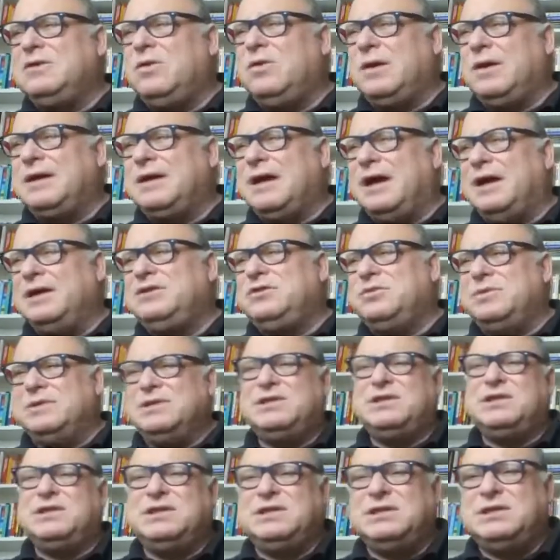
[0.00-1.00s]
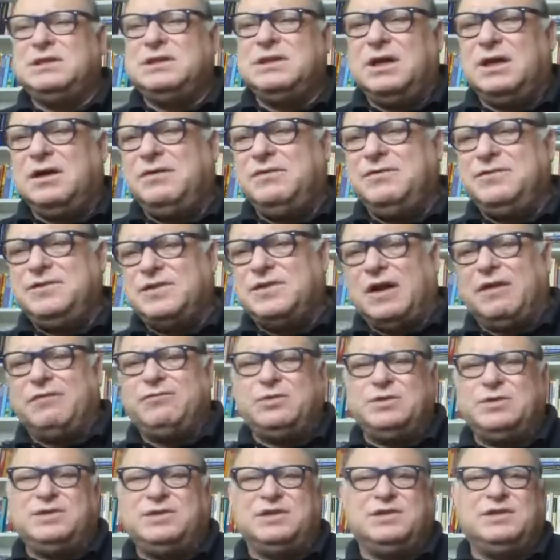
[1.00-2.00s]
characteristics of
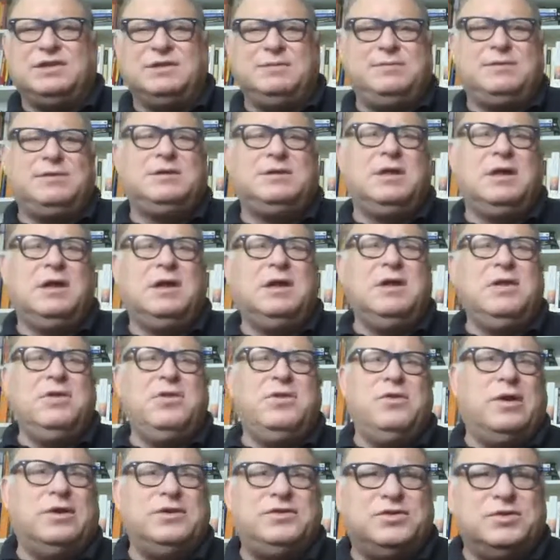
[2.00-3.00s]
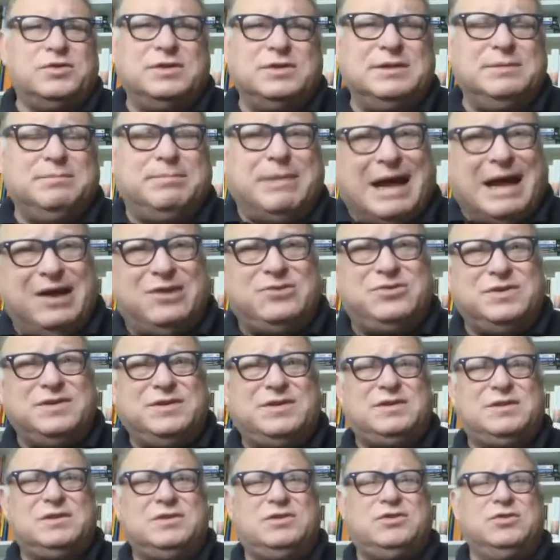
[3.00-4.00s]
software systems, there are certainly
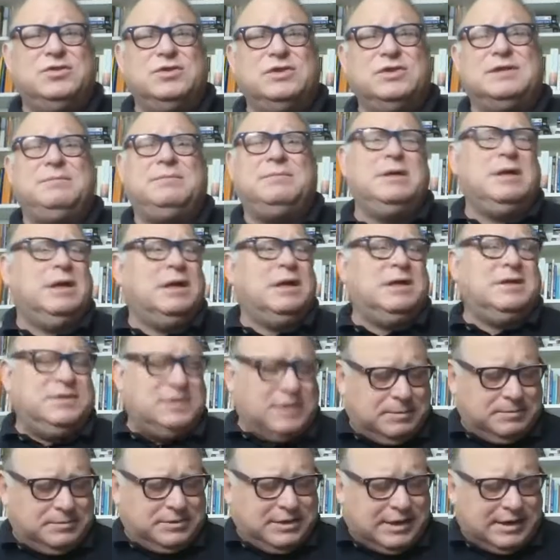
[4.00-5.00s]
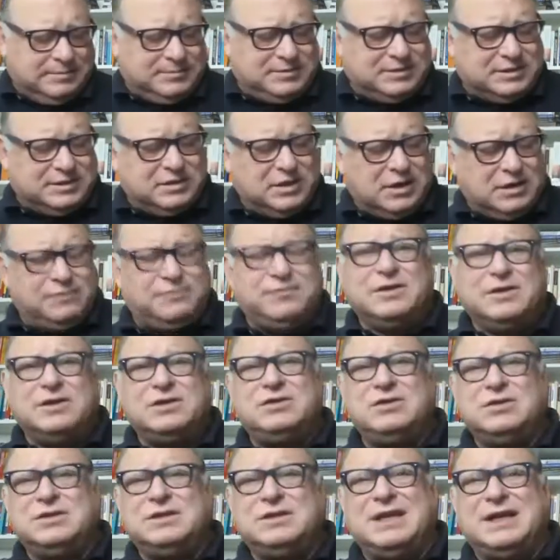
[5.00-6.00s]
boundaries to them. Sometimes in
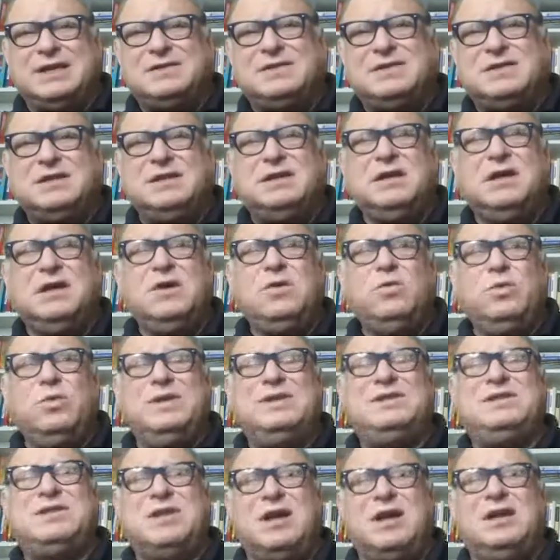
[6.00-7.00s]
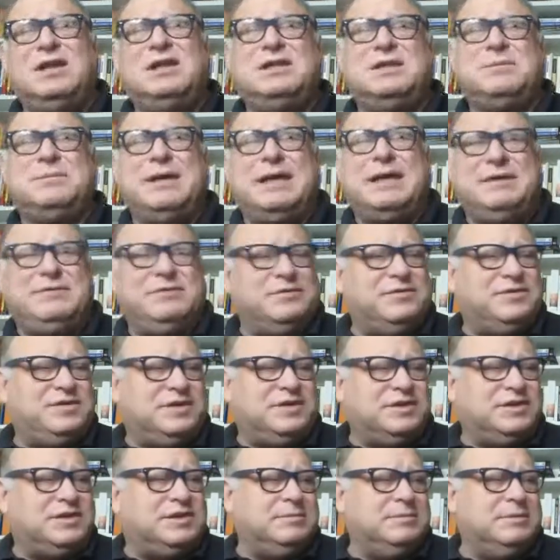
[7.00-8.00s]
non-functional testing, we study the behavior of a
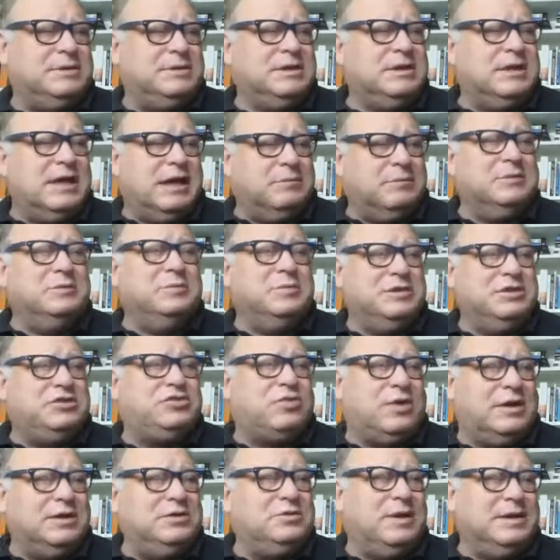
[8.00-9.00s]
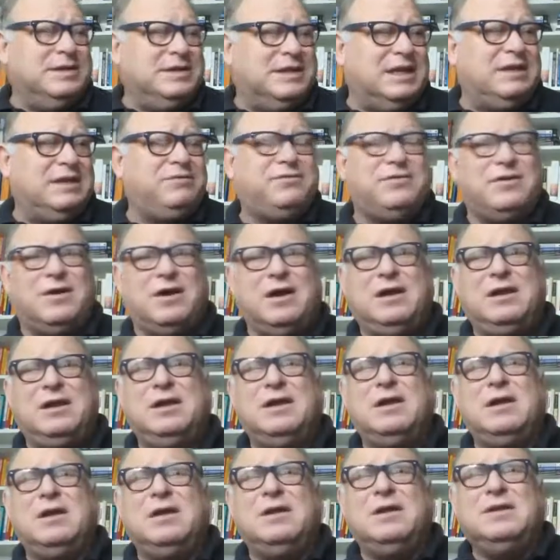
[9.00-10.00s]
system and we really try to identify
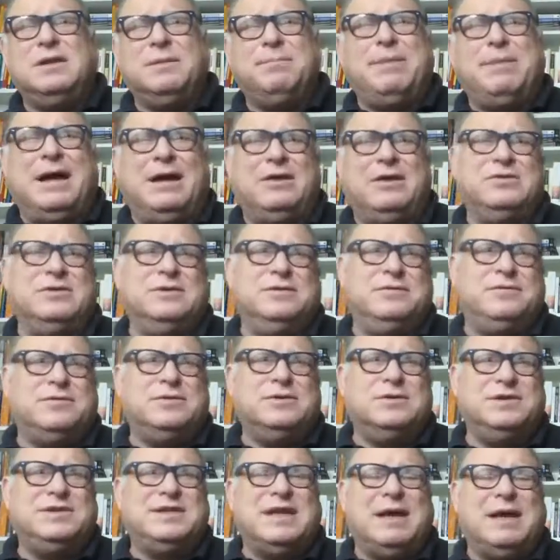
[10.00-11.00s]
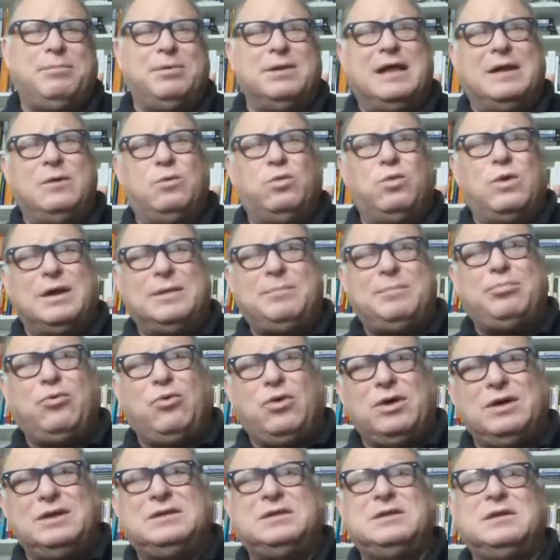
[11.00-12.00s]
the boundary. For example, at what
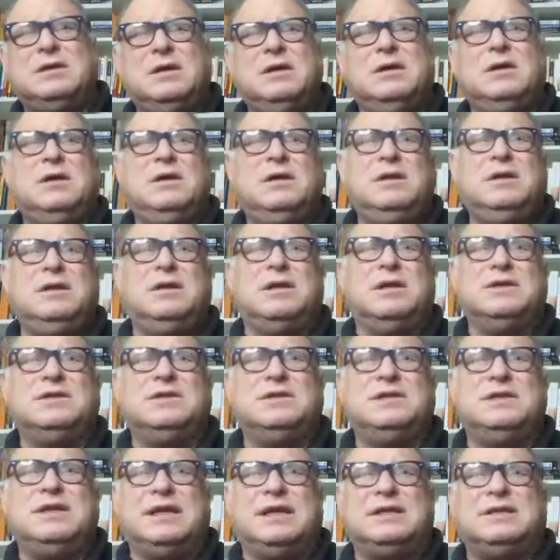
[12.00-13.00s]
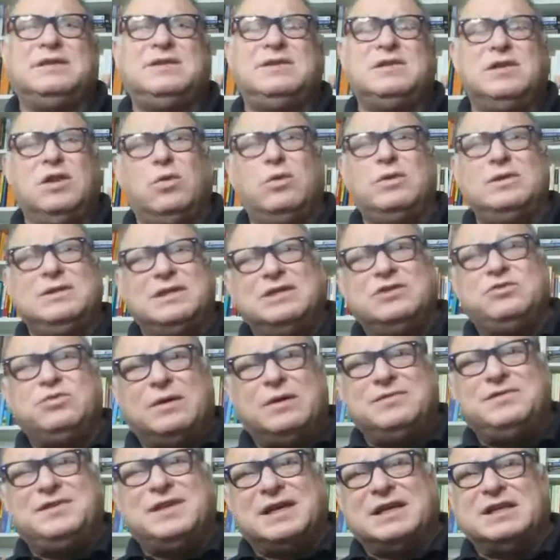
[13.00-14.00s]
point does it get slower than
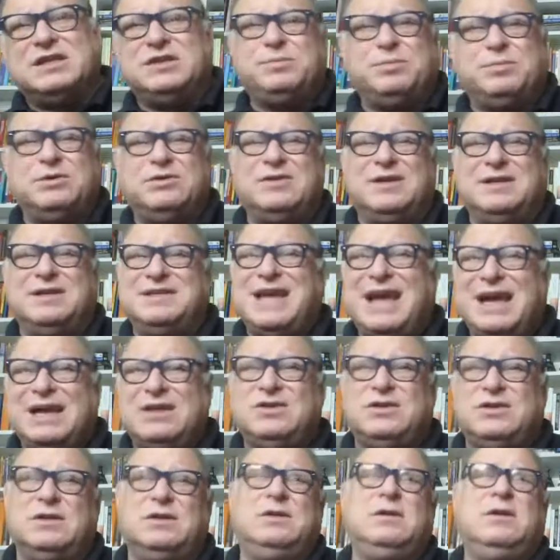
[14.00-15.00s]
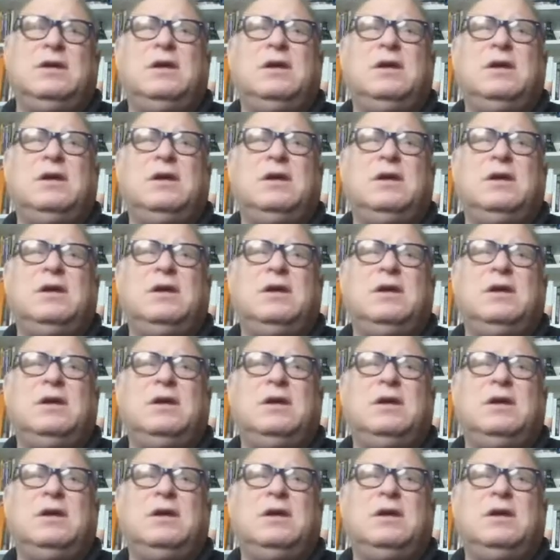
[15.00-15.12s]
12 seconds per transaction